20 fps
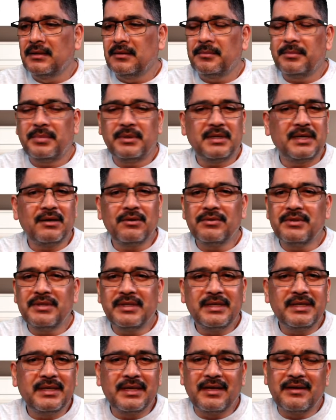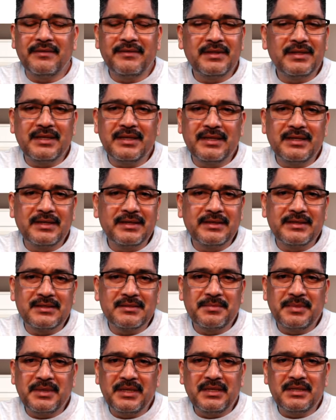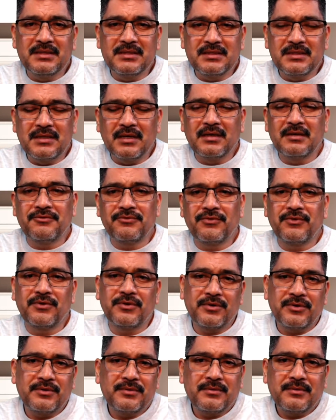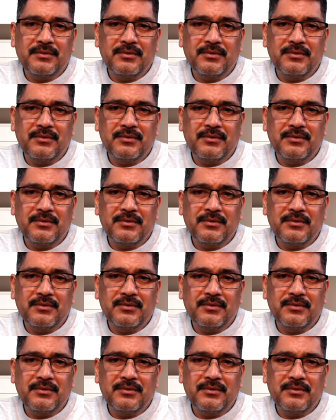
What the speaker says: but I don't think everything is being done for